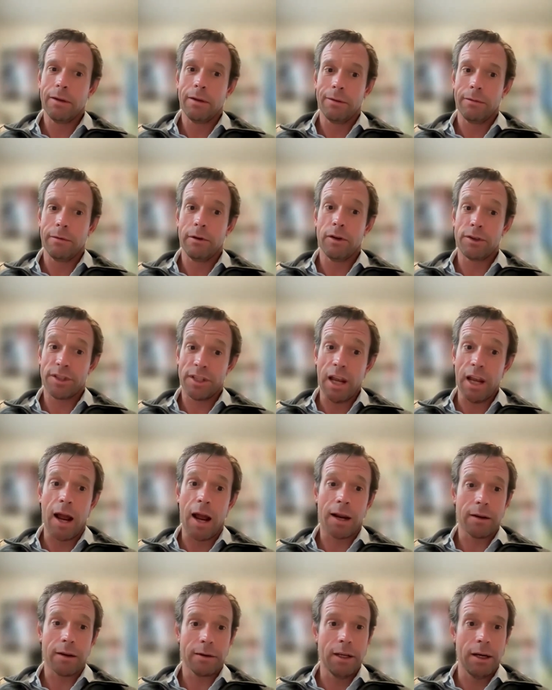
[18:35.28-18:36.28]
you're
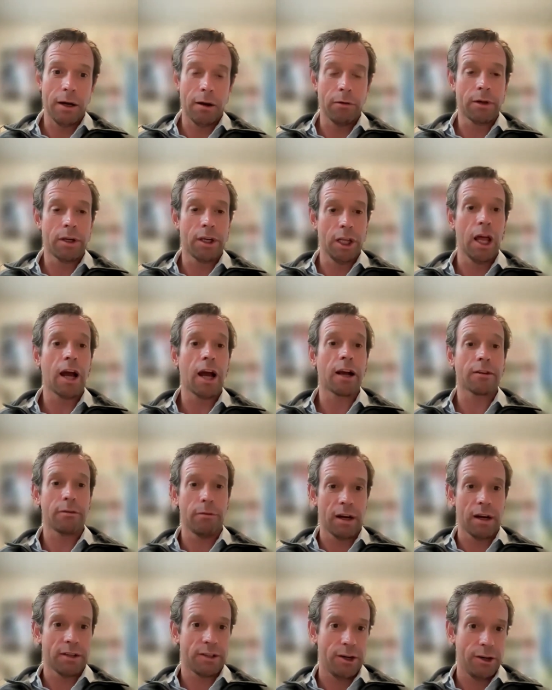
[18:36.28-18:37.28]
stuck you know good luck the
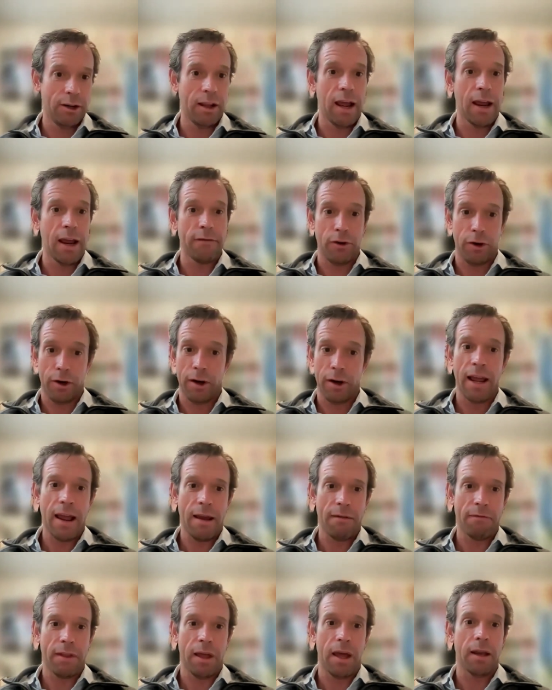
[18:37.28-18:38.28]
rest of your life you're going to
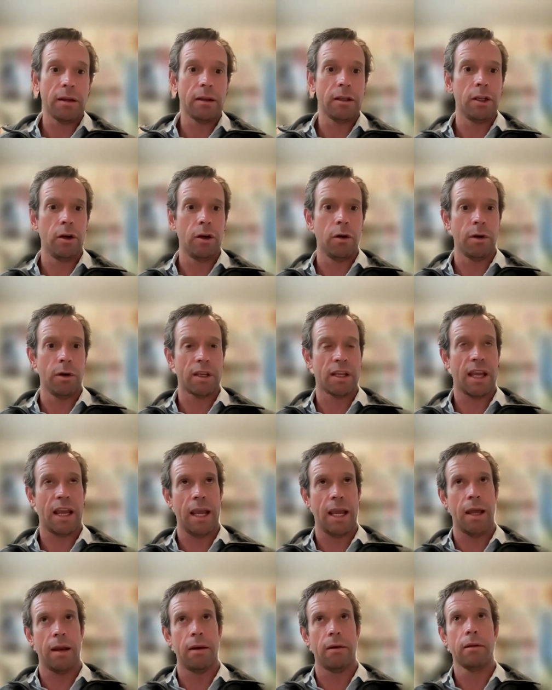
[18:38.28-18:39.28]
have that you know it
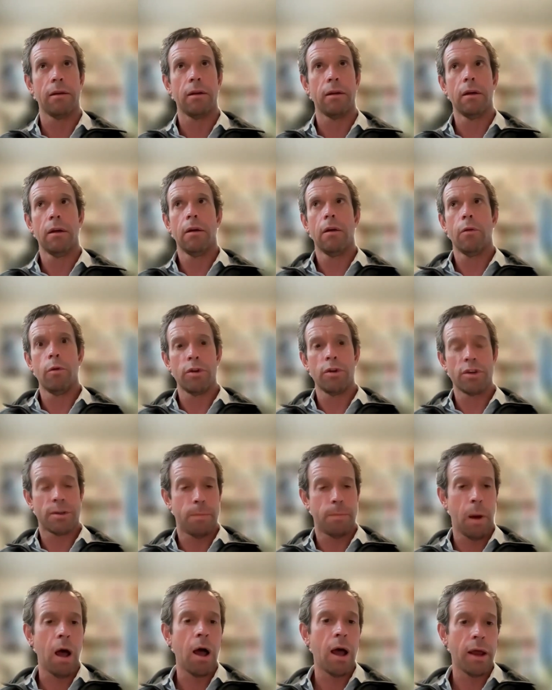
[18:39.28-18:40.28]
can
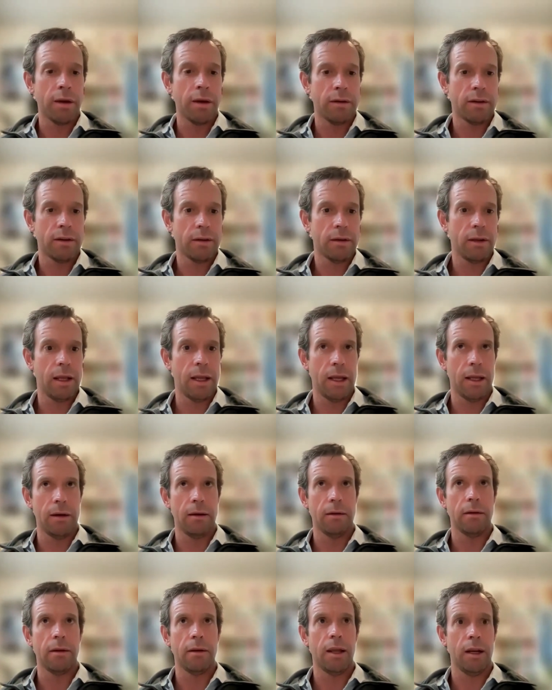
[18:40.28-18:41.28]
respond
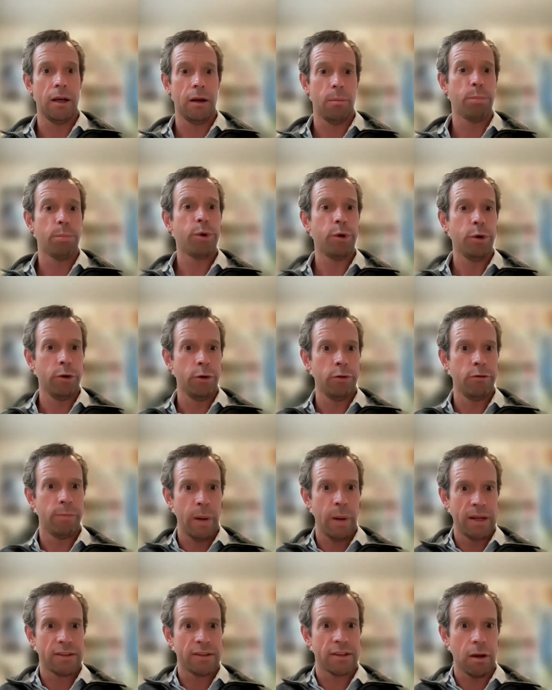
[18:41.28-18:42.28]
and and improve
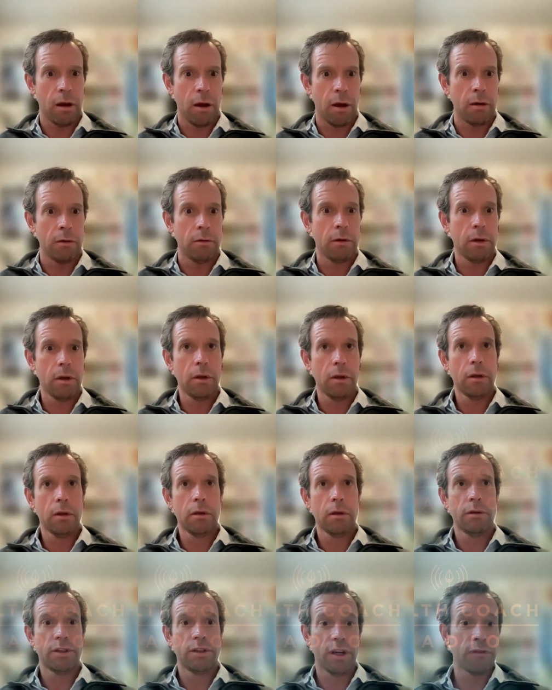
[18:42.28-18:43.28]
based on
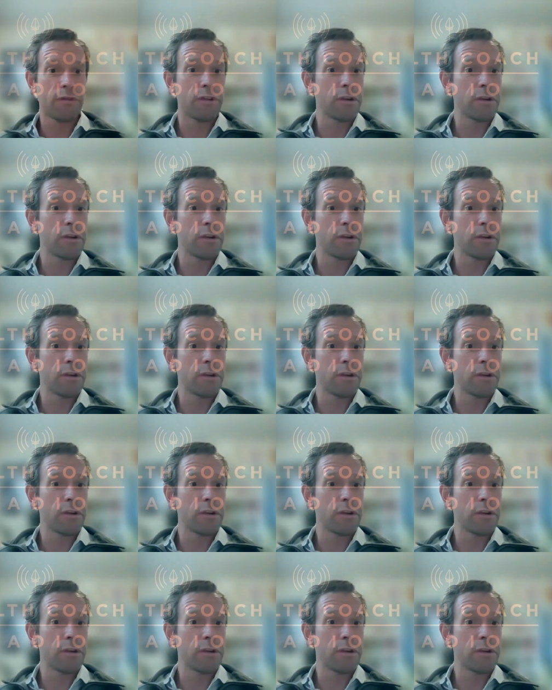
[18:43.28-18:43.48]
different